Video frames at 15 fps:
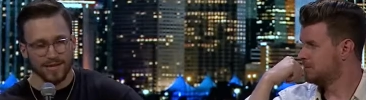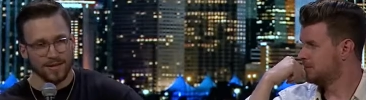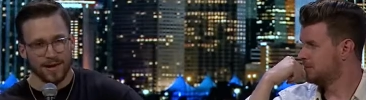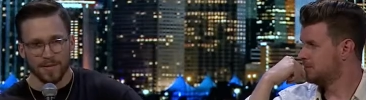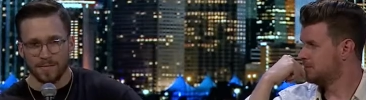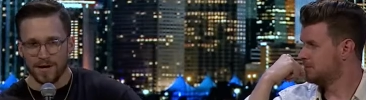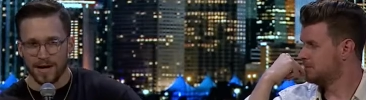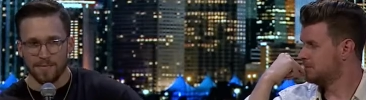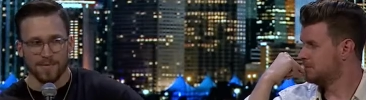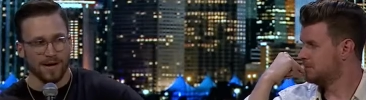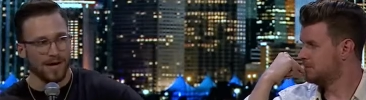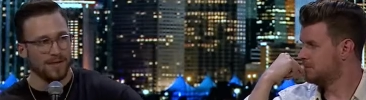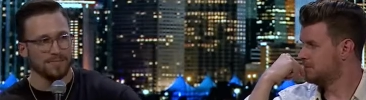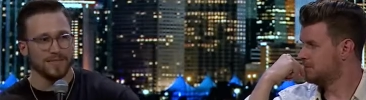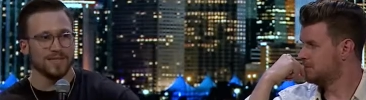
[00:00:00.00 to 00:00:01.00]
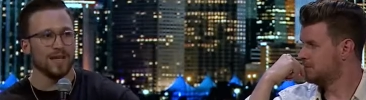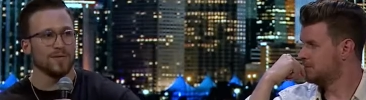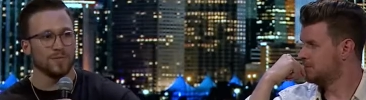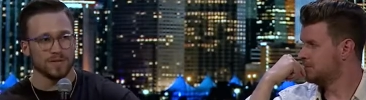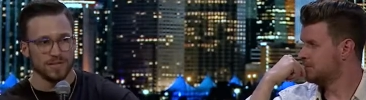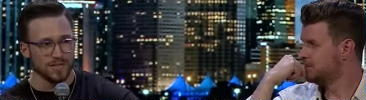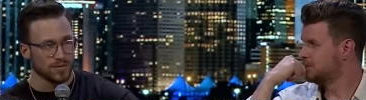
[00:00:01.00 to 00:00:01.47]
Speaker 1: you know, I'm, I'm, I'm
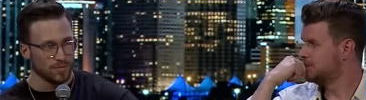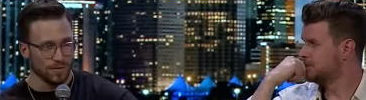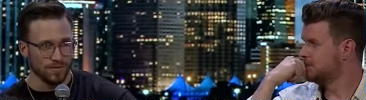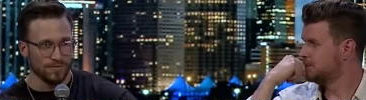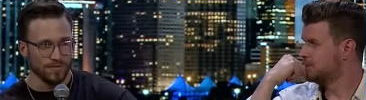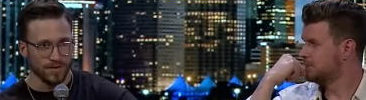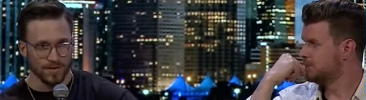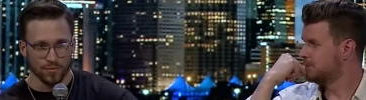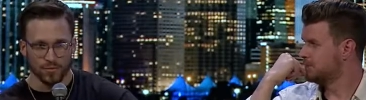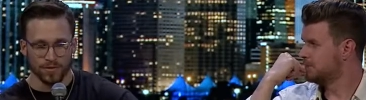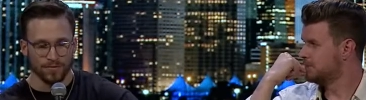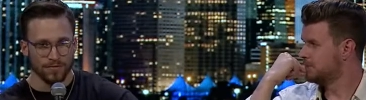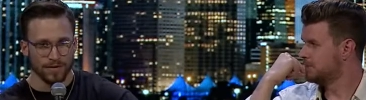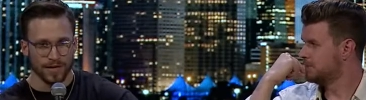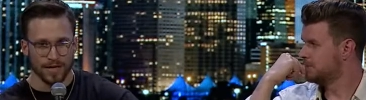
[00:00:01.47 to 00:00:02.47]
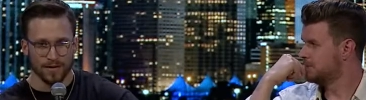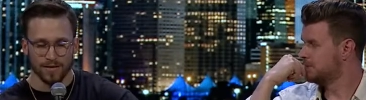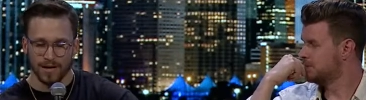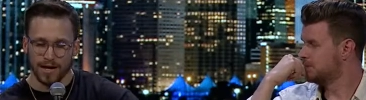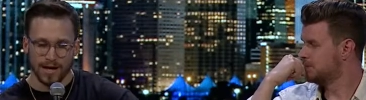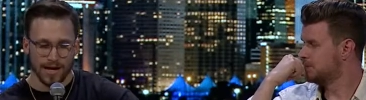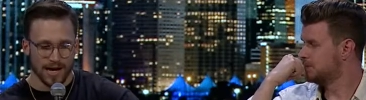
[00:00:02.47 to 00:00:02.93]
done with this one foot in, one foot
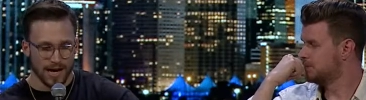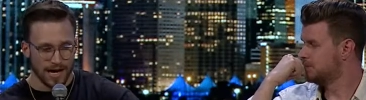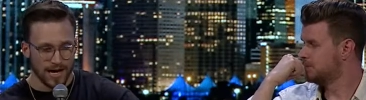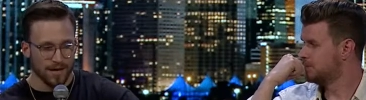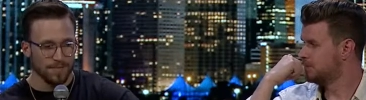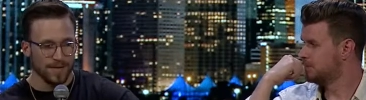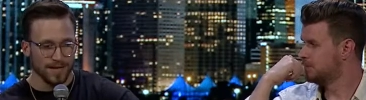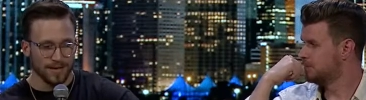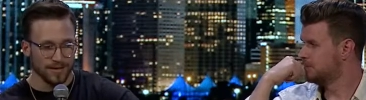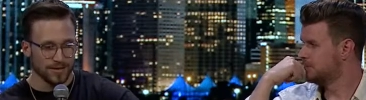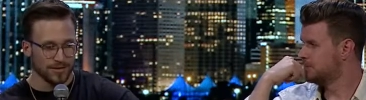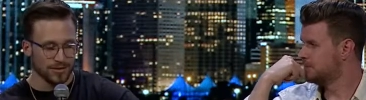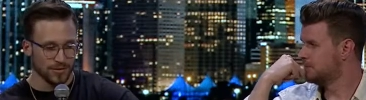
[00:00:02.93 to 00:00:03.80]
out. I'm making a